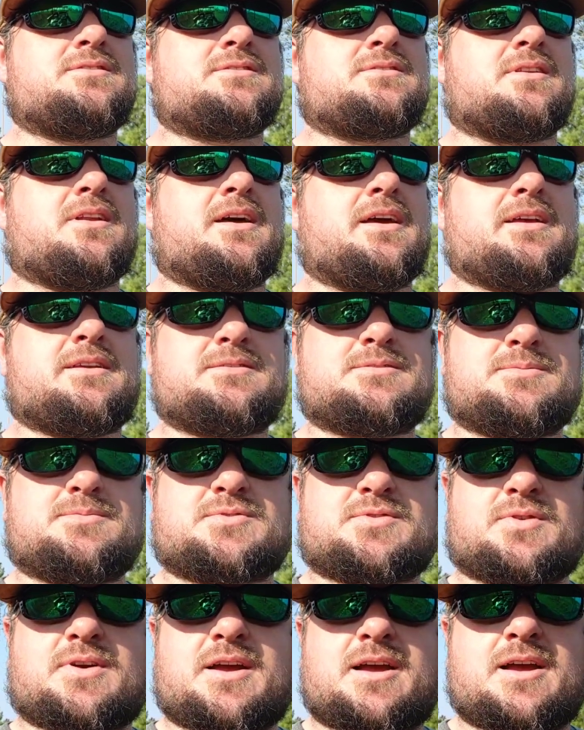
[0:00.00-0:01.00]
Just like and
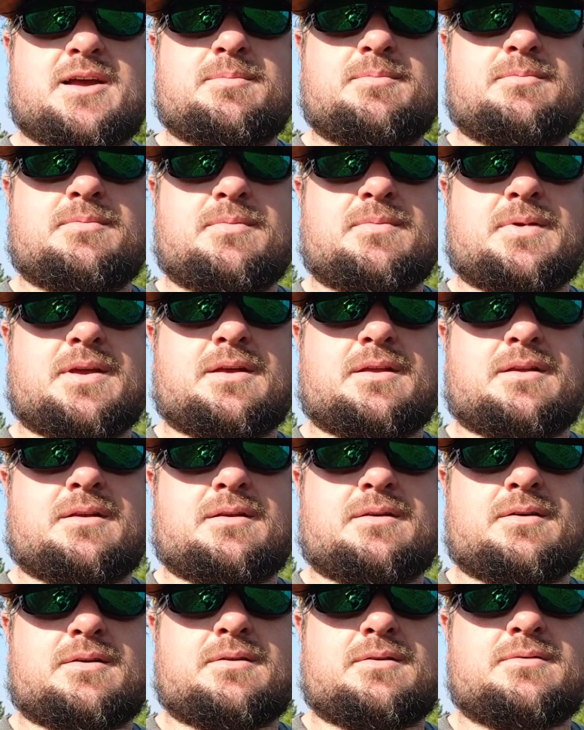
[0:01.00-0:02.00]
subscribe,
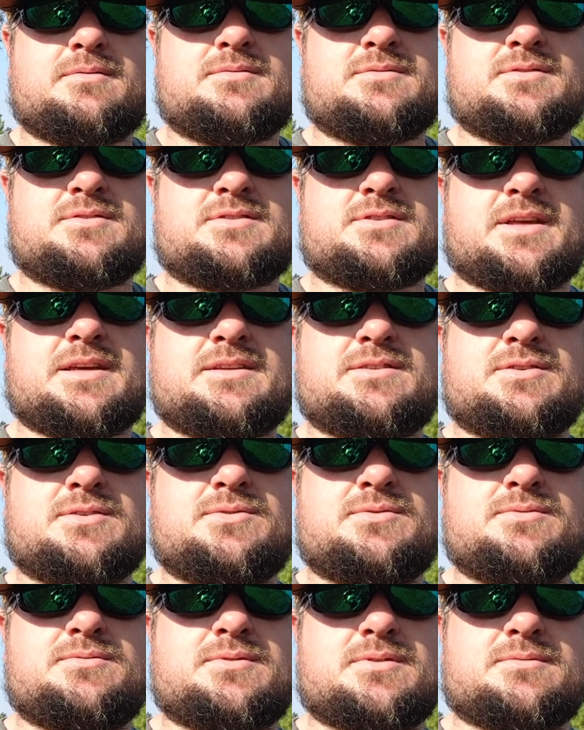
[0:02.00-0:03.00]
and stay
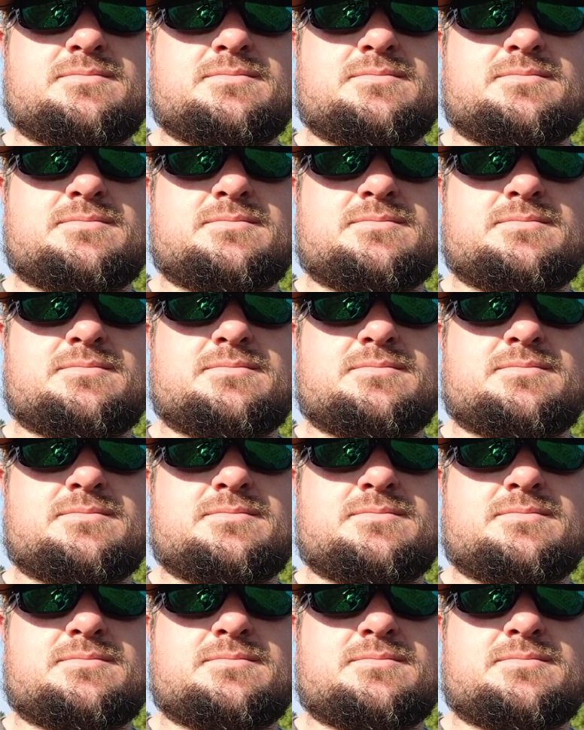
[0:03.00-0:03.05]
tuned,